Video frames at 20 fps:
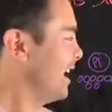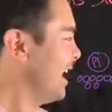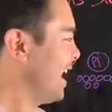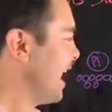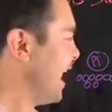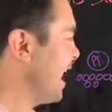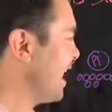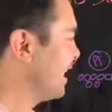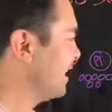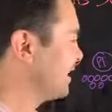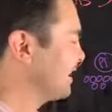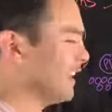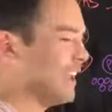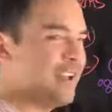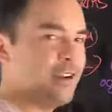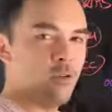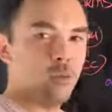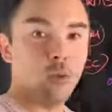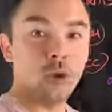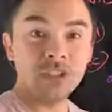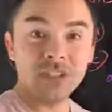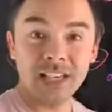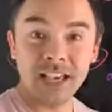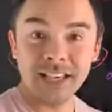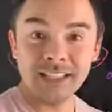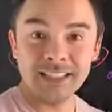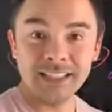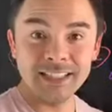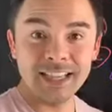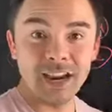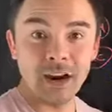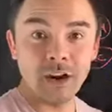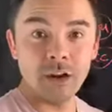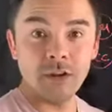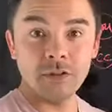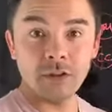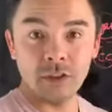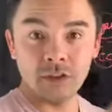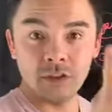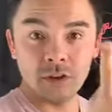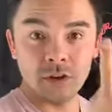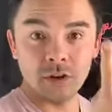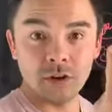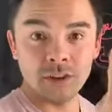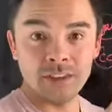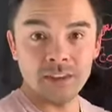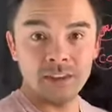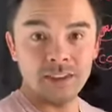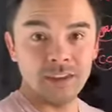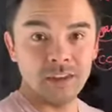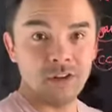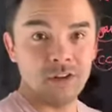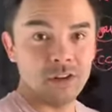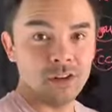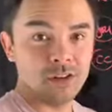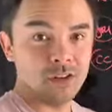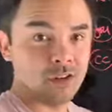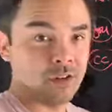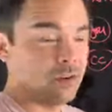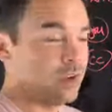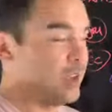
And worst case scenario, the third thing that you can do